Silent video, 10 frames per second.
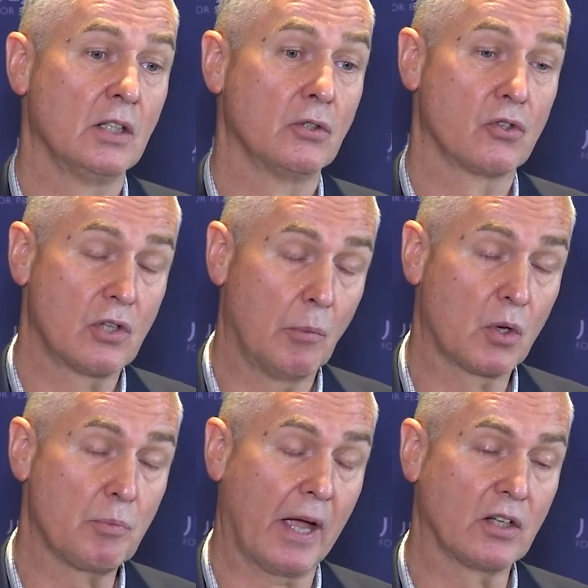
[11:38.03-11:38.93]
The
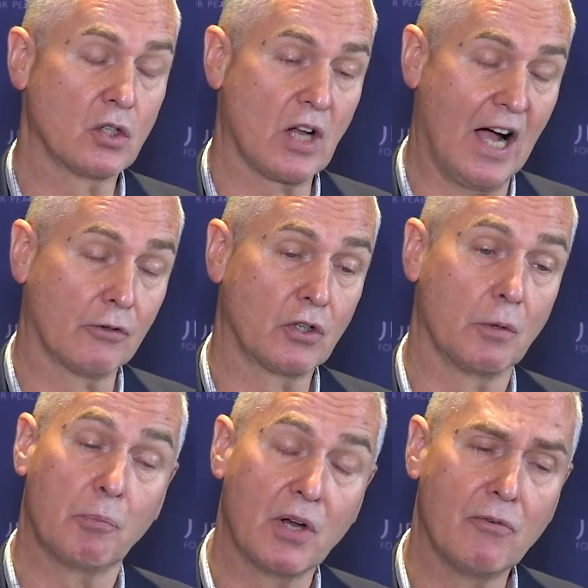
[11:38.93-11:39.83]
stimulus packages after the
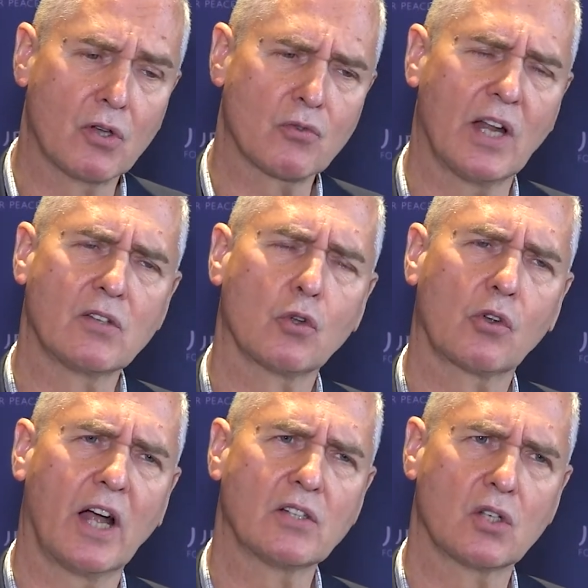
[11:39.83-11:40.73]
previous financial
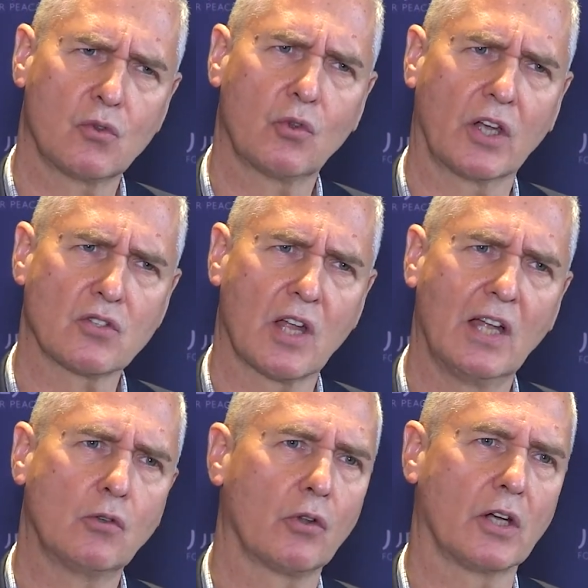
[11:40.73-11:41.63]
crisis,
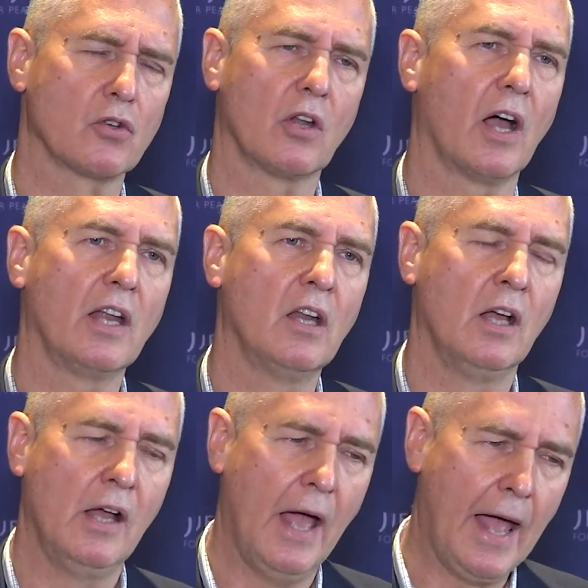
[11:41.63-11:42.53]
2008,
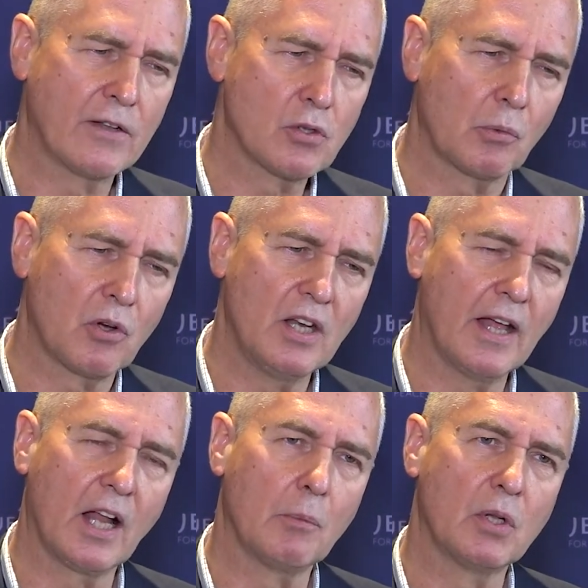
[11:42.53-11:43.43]
2009, had some green
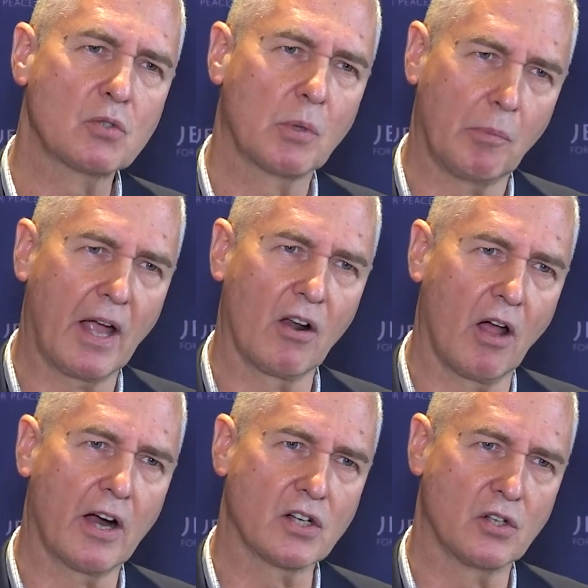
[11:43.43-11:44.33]
elements, but by and
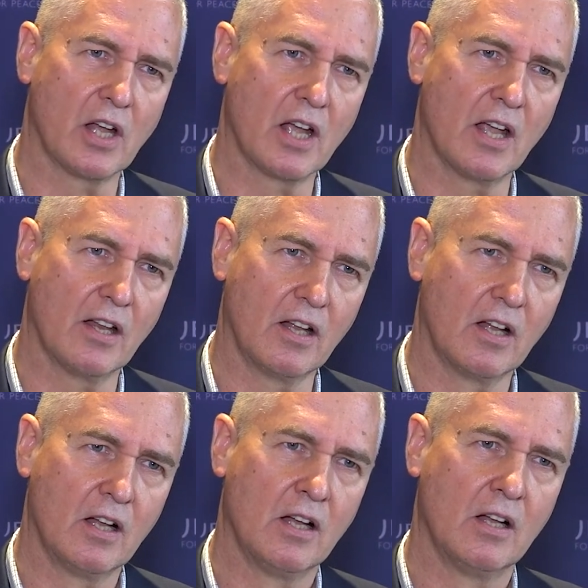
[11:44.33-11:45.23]
large they
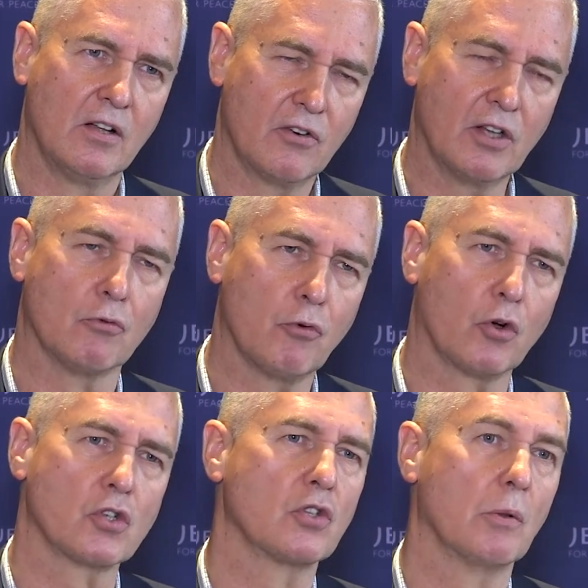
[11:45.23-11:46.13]

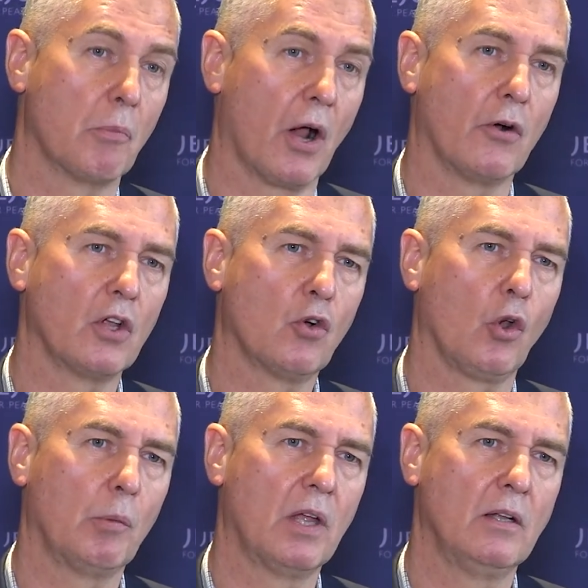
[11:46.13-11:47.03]
reinforced the brown
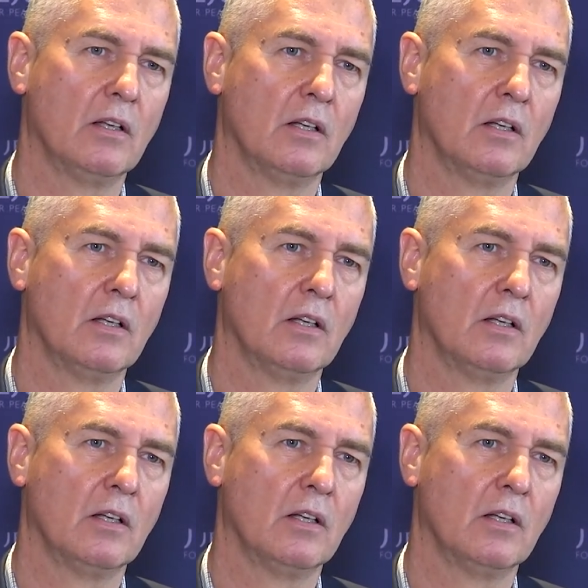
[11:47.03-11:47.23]
economy.